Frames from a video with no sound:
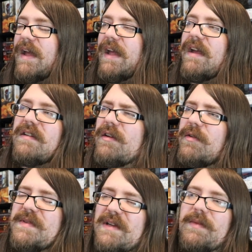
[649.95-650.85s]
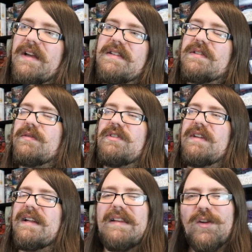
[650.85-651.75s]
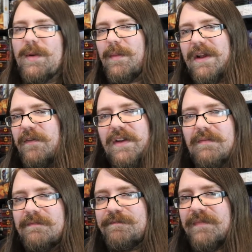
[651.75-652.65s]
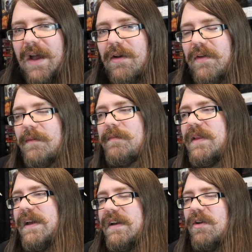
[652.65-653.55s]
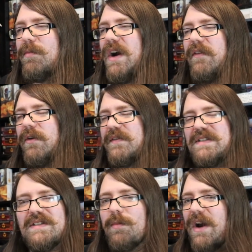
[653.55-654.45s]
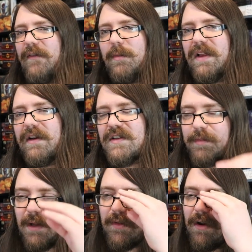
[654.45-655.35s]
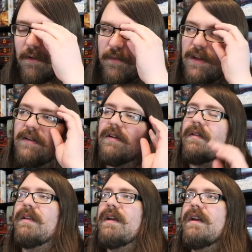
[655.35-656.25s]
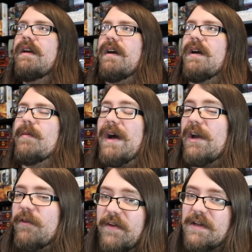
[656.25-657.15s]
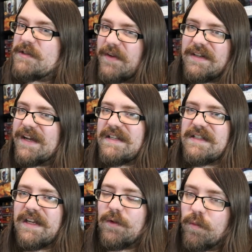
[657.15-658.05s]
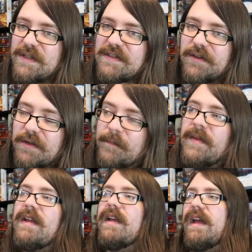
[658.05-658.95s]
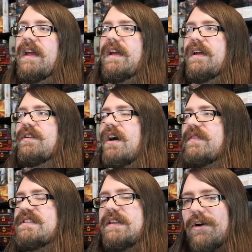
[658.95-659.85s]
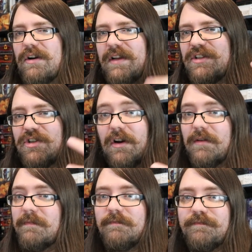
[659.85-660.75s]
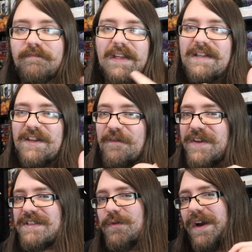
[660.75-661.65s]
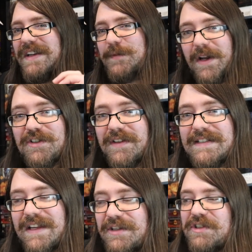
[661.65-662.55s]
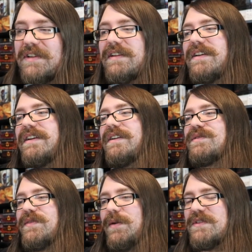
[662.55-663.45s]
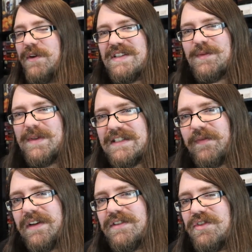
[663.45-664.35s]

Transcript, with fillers: and you know, some decks get a little bit of benefit out of them. Like I know Bravo, I've seen some Bravo players play with Heart of Fyendal. Um, Eye of Ophidia is fantastic in Wizard, and obviously the Arknight Shard is a Viserai specialization, so that one's very specific